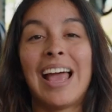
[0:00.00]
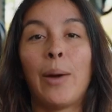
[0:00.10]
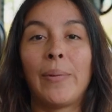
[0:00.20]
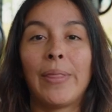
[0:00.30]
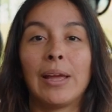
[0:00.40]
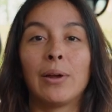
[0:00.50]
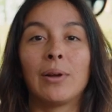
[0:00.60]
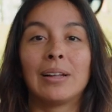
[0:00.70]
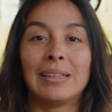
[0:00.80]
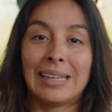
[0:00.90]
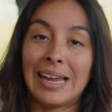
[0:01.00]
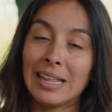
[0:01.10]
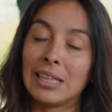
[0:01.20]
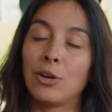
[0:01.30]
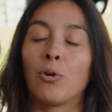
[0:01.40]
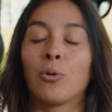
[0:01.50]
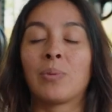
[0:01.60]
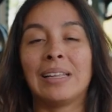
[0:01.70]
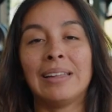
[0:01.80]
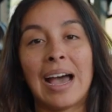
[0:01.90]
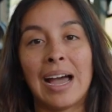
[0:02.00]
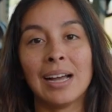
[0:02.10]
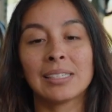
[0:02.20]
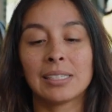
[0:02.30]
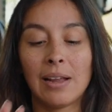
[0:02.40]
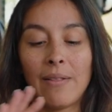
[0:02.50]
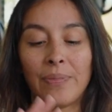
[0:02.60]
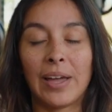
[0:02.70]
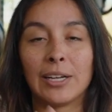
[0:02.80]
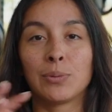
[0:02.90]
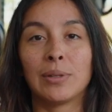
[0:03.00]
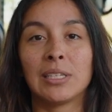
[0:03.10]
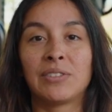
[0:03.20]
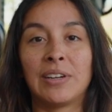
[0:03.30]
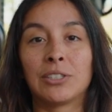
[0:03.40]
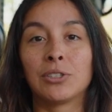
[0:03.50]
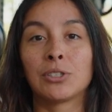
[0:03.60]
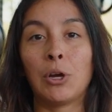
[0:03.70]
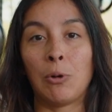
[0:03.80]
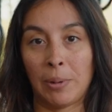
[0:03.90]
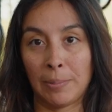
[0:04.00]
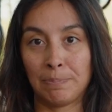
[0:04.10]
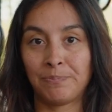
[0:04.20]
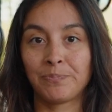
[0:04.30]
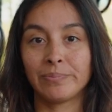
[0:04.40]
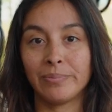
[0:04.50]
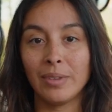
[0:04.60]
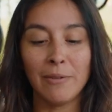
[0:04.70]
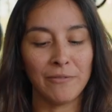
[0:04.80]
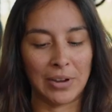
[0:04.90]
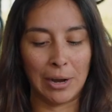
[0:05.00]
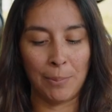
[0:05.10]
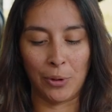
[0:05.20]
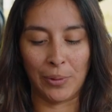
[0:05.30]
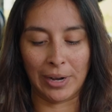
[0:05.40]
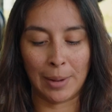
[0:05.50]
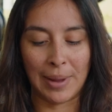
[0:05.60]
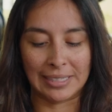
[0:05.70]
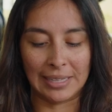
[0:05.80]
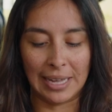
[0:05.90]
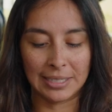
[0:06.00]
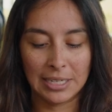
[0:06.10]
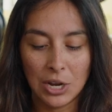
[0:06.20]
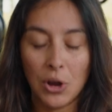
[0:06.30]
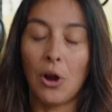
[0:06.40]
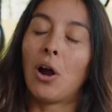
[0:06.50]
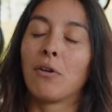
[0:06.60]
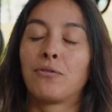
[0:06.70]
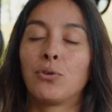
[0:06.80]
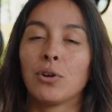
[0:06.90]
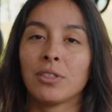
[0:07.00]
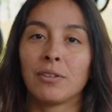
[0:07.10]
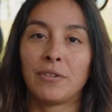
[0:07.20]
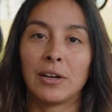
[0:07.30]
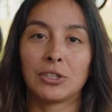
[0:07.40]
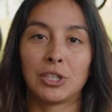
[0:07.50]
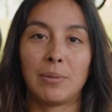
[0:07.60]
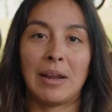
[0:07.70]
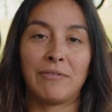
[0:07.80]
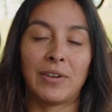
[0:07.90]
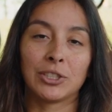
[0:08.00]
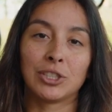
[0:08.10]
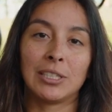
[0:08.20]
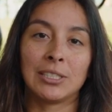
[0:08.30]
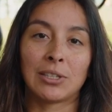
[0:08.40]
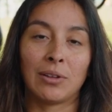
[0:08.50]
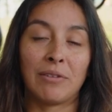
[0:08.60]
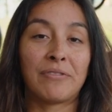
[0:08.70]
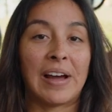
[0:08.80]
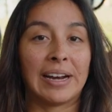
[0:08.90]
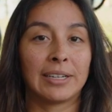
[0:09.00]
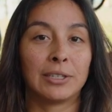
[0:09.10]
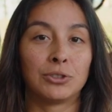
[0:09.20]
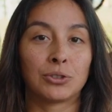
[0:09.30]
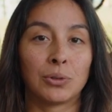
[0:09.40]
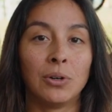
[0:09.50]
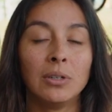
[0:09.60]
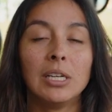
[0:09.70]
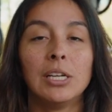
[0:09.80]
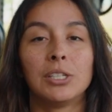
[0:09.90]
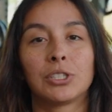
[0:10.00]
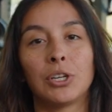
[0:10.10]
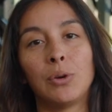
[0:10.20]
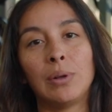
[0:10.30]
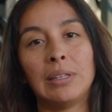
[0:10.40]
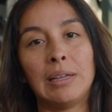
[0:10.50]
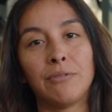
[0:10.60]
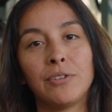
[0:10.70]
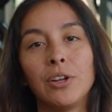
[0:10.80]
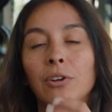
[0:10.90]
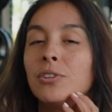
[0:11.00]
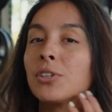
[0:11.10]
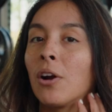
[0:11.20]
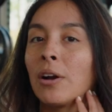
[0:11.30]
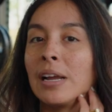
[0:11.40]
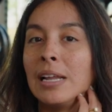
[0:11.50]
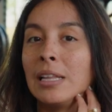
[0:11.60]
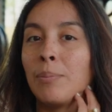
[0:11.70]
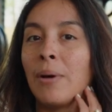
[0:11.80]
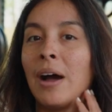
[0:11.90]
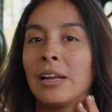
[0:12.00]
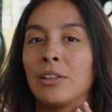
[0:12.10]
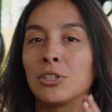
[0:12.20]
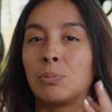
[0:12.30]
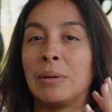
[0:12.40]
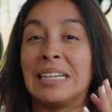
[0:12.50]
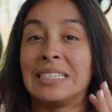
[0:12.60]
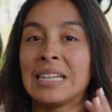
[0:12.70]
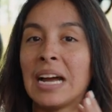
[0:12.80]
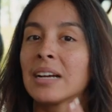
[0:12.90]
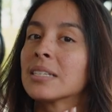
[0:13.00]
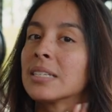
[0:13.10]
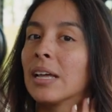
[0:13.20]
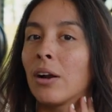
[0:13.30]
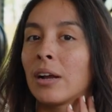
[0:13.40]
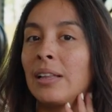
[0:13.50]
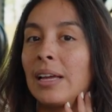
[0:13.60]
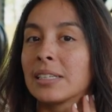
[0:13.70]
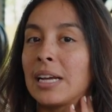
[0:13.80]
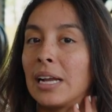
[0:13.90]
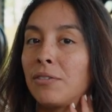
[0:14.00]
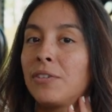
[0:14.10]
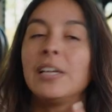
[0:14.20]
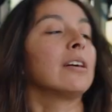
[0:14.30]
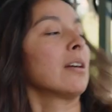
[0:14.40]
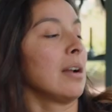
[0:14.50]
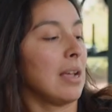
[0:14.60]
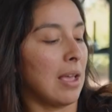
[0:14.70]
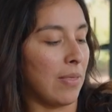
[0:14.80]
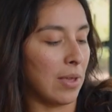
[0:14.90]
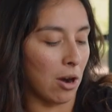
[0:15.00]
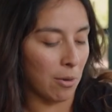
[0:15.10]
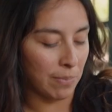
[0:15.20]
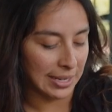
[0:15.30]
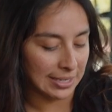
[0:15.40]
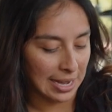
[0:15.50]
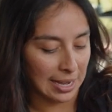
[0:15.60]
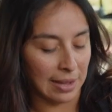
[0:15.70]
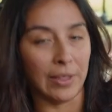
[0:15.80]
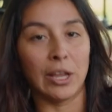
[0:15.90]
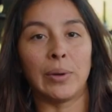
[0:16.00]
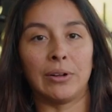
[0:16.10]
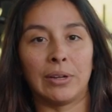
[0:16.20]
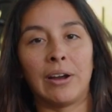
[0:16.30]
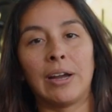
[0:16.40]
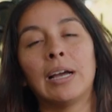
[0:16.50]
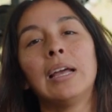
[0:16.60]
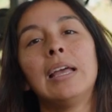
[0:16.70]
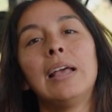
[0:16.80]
And when they lengthen or relax, that is when the sphincters open. Very important. We're going to come back to that. Our fourth function, main function, is our lymphatic control. So lymph nodes are in the body. There's big ducts that are collect kind of here in the armpits and in the inguinal area.